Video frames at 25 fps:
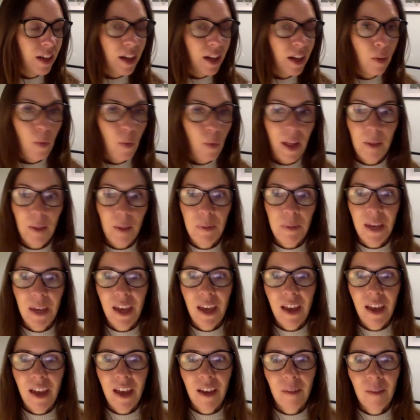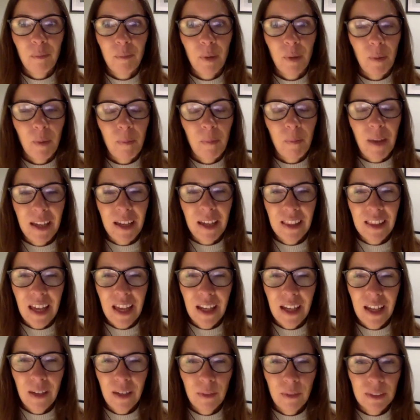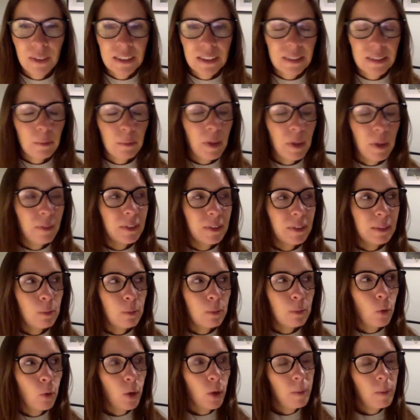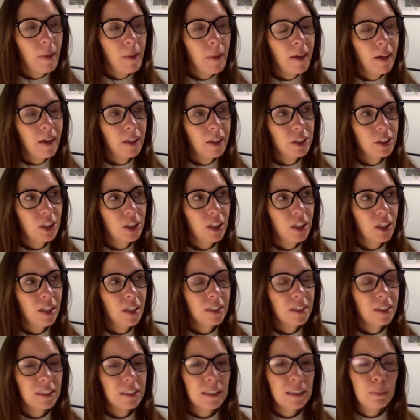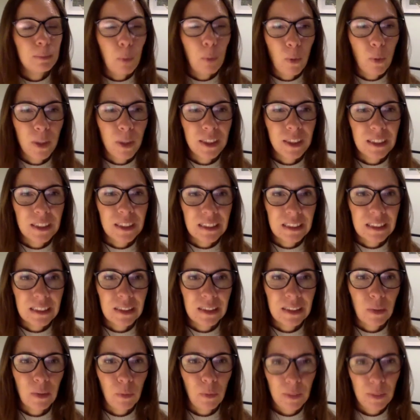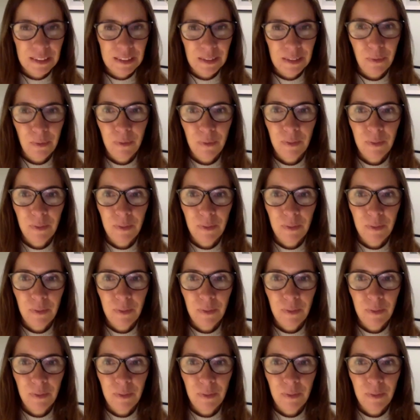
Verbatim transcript: well-being but back then it was it was more about actually sports was the